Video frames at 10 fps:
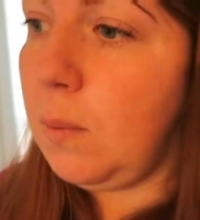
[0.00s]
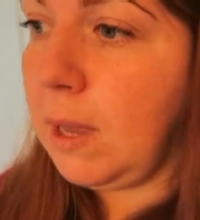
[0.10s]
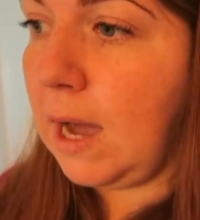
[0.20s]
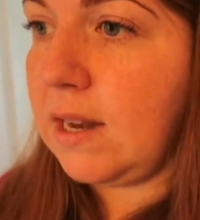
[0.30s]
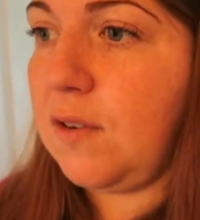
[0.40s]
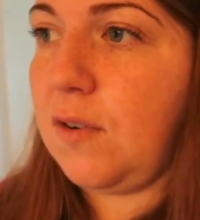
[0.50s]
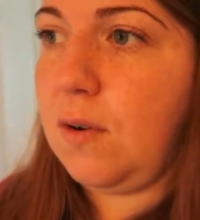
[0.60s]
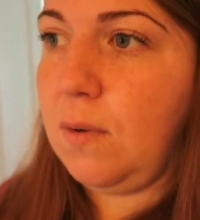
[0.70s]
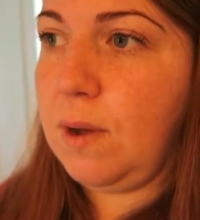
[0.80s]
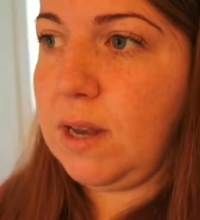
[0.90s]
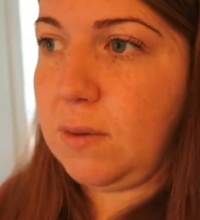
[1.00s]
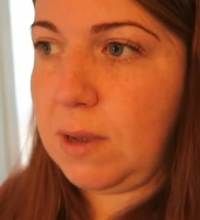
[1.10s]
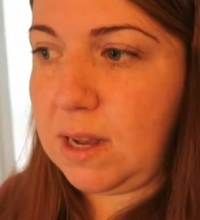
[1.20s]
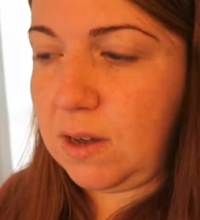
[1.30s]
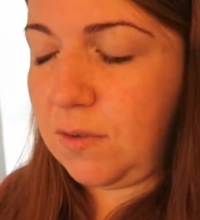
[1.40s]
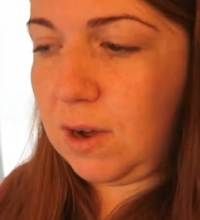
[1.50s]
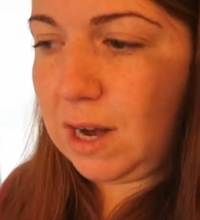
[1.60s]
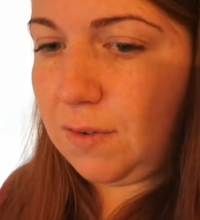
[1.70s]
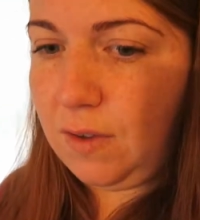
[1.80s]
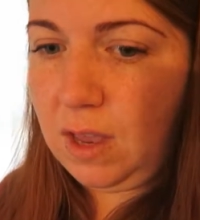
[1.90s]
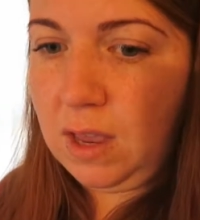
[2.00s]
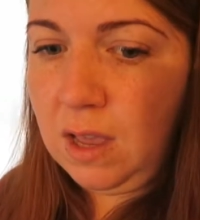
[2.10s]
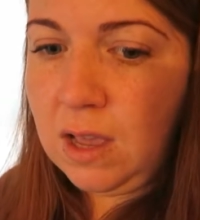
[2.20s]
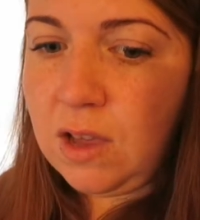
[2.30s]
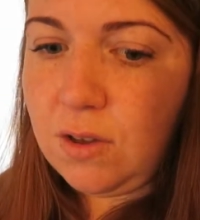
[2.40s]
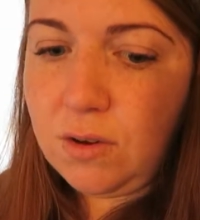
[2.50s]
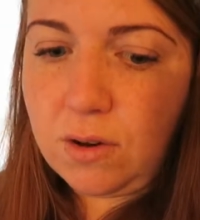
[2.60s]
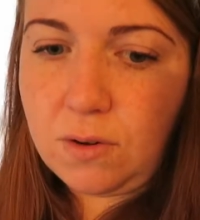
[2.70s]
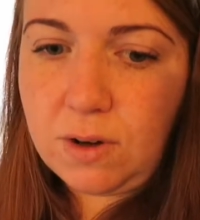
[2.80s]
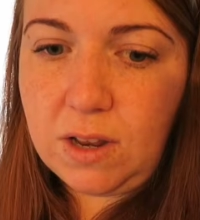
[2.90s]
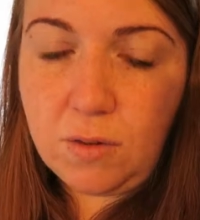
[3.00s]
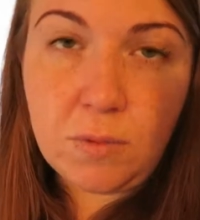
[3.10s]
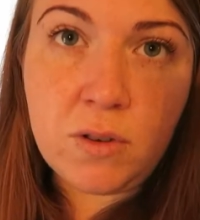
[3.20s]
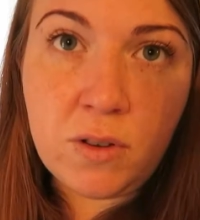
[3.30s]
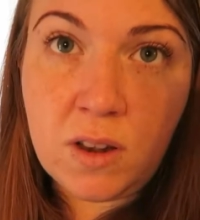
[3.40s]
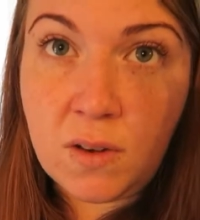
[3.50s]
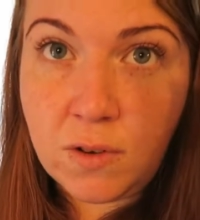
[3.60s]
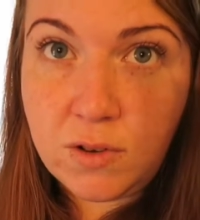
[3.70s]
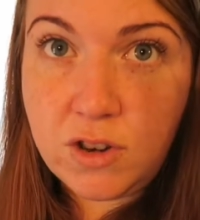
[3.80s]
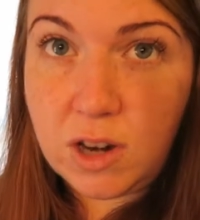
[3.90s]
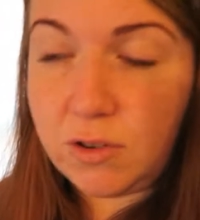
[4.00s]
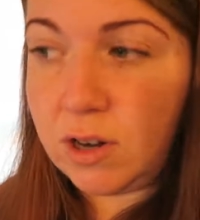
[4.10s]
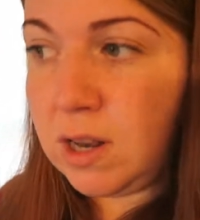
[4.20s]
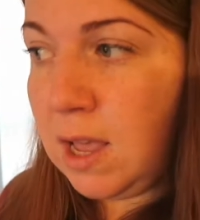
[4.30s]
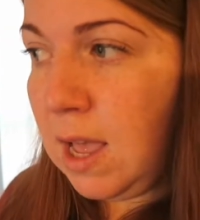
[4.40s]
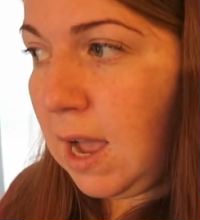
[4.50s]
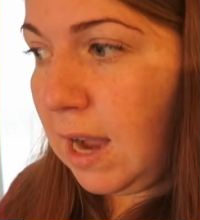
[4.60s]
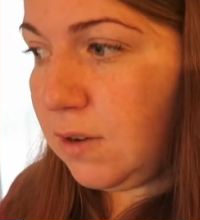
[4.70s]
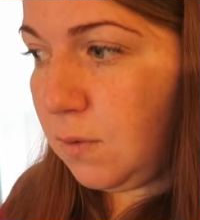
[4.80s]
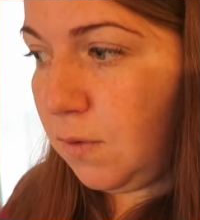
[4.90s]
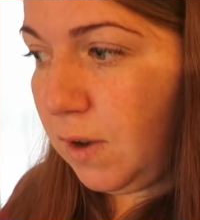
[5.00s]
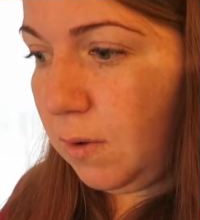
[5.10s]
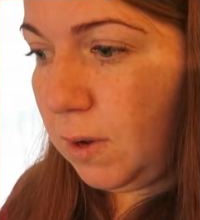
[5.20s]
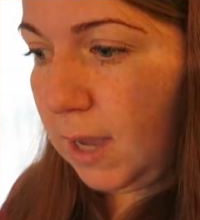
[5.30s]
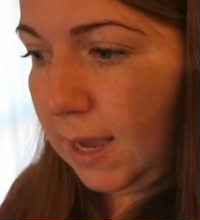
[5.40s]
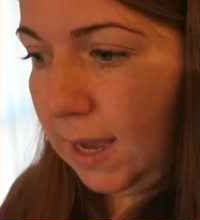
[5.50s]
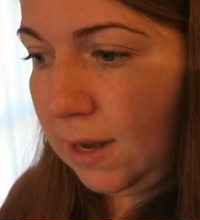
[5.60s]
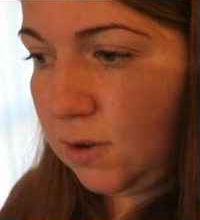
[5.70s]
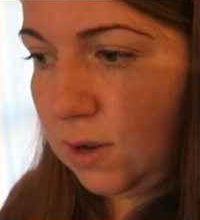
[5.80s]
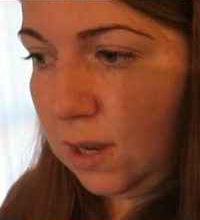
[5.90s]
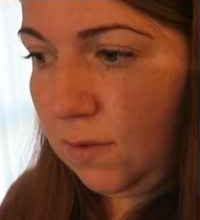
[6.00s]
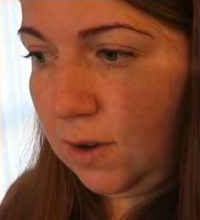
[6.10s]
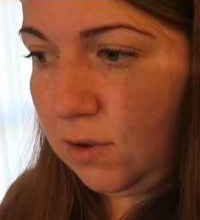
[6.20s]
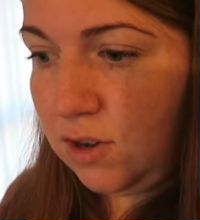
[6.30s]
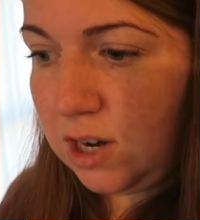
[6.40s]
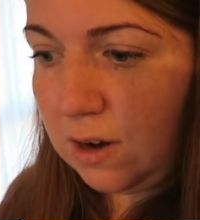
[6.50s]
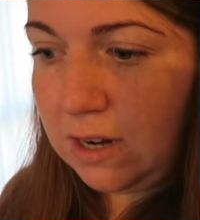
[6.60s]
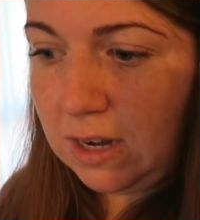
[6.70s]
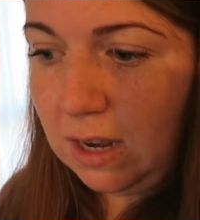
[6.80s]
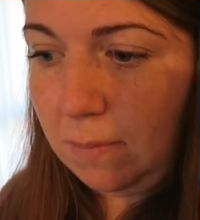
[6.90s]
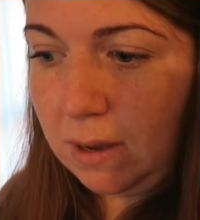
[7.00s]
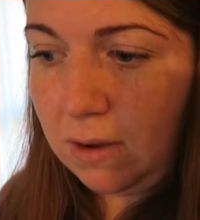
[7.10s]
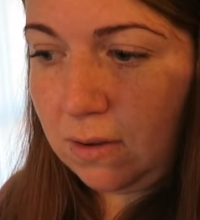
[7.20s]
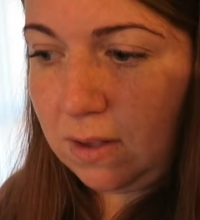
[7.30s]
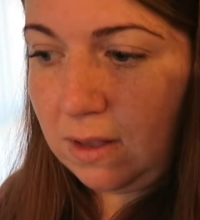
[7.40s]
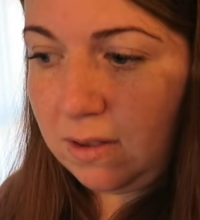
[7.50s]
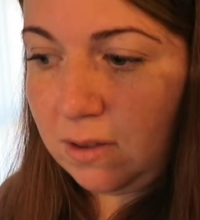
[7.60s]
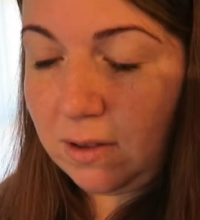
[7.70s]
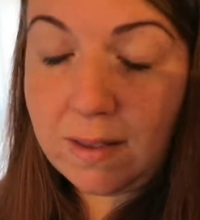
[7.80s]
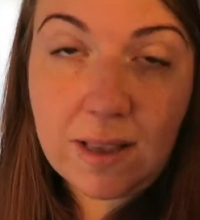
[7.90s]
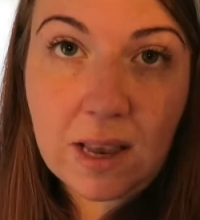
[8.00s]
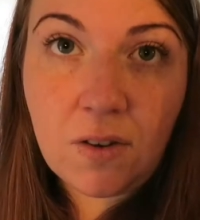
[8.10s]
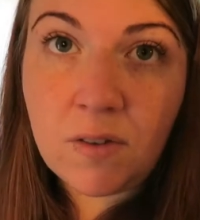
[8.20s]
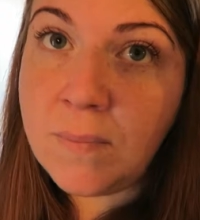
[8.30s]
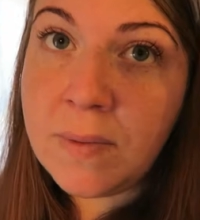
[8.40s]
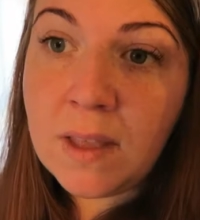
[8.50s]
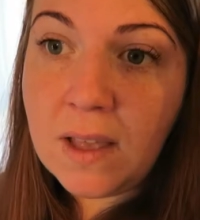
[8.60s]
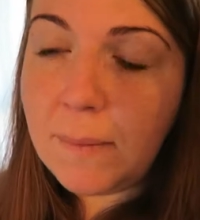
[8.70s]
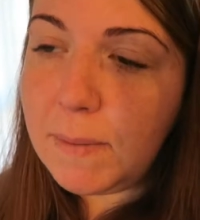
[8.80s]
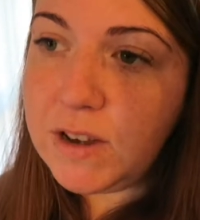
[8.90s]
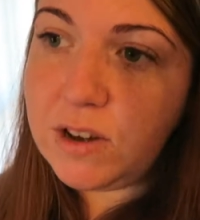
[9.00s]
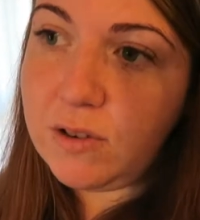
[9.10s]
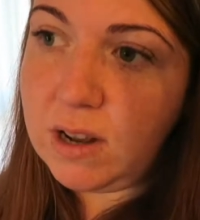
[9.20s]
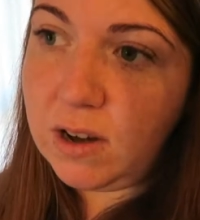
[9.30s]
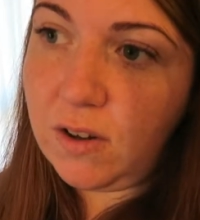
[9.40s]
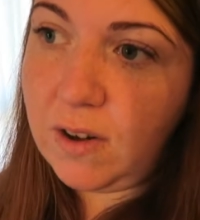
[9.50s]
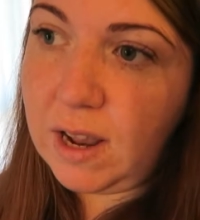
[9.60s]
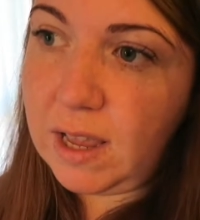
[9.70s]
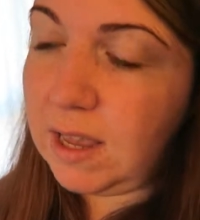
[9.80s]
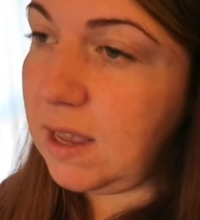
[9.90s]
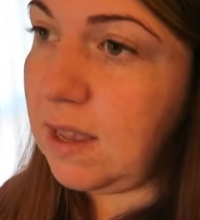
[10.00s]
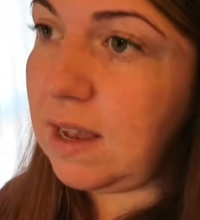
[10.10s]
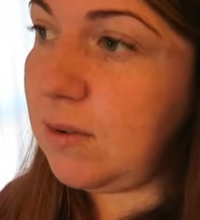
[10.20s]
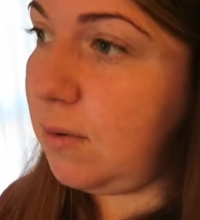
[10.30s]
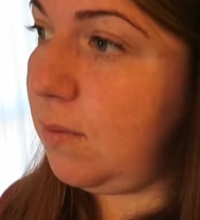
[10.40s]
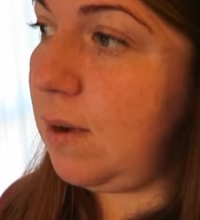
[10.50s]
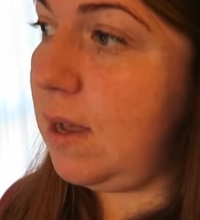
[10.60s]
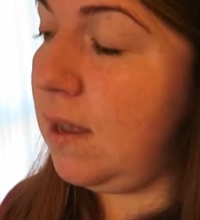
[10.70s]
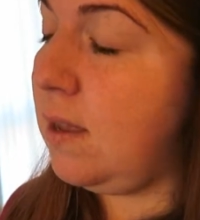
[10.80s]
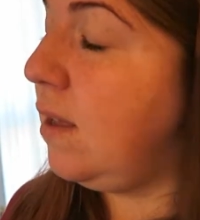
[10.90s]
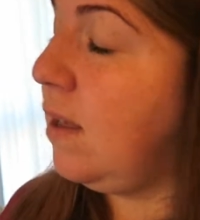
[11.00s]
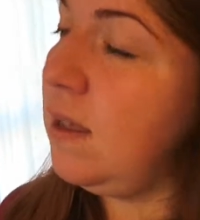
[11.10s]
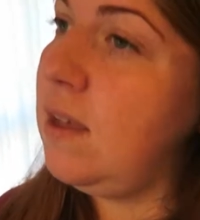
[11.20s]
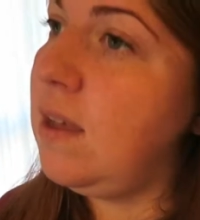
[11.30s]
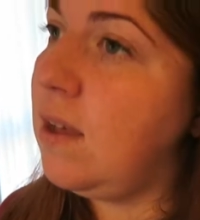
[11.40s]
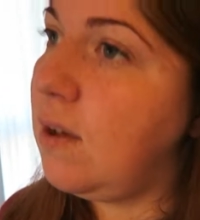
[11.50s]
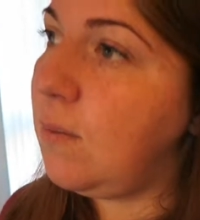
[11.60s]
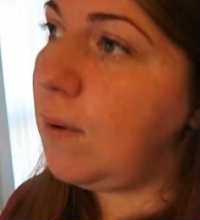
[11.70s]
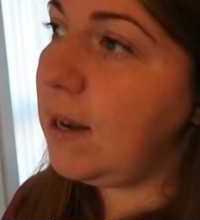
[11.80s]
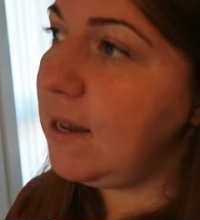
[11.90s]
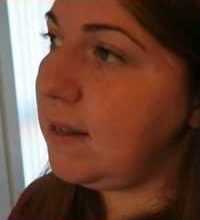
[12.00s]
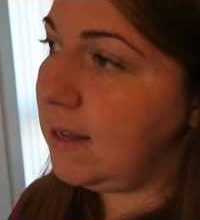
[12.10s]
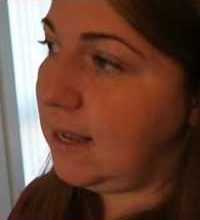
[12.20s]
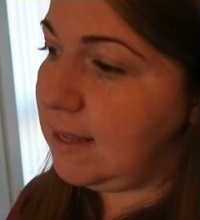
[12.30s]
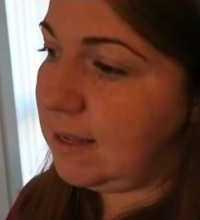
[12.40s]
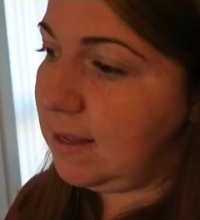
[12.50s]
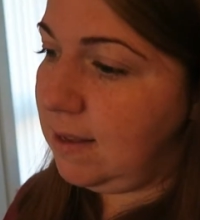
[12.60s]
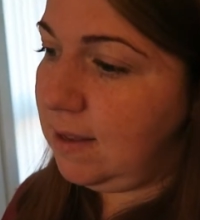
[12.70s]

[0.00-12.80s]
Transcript: We had it for Owen and we had it for Alfie. You're not already supposed to use it for two children. I don't feel okay to give it to charity because it's not safe. My children are crying. I don't know why. What is it?